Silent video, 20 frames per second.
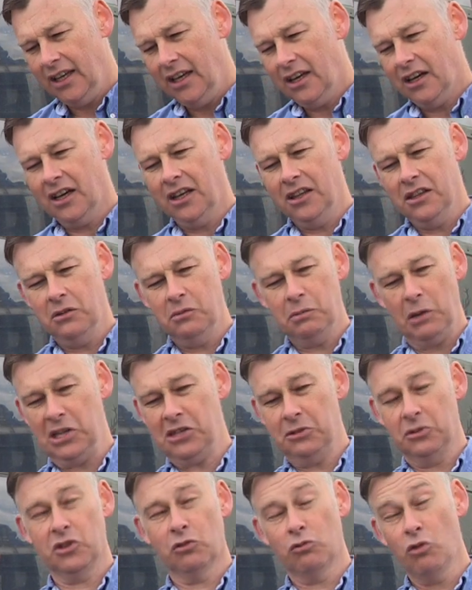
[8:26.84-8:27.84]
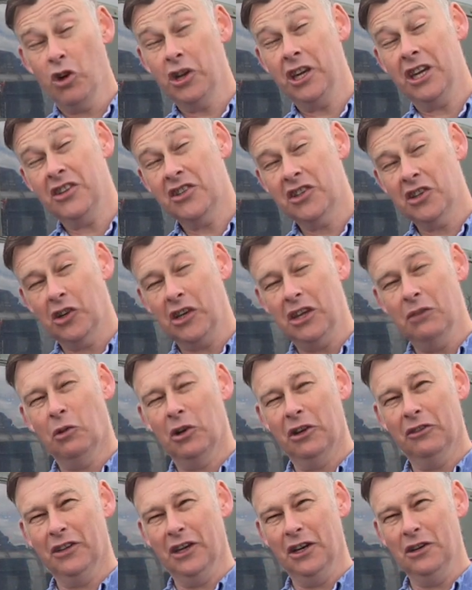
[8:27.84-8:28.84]
And basically it was a rocket stuck in
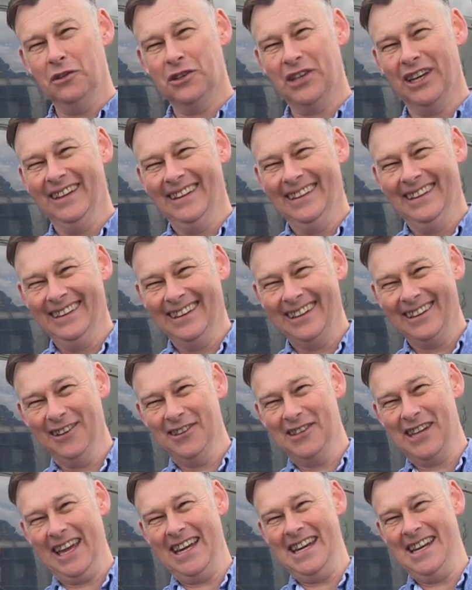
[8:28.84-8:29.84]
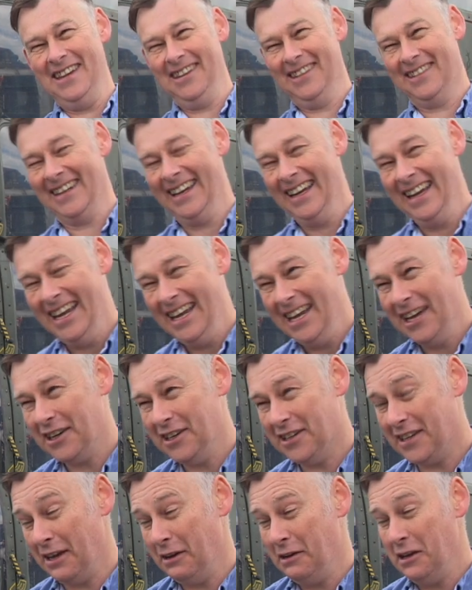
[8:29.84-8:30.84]
one of those containers,
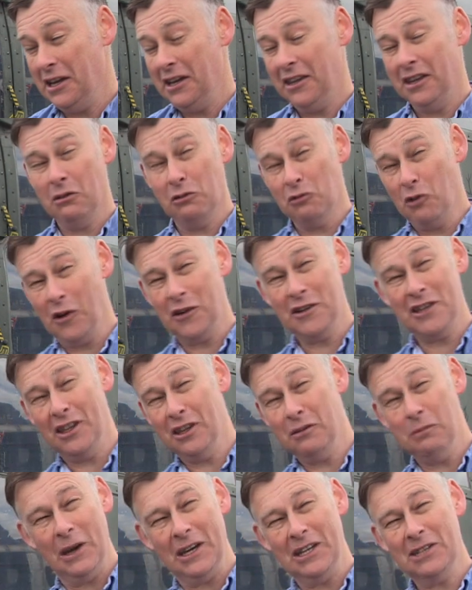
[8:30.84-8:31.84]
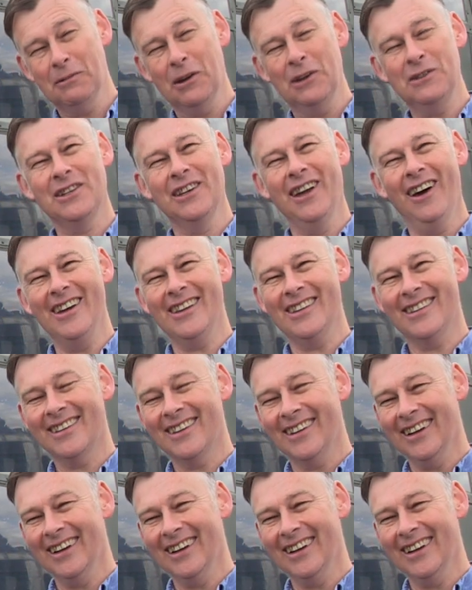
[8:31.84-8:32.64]
because they were rocketing the base most nights.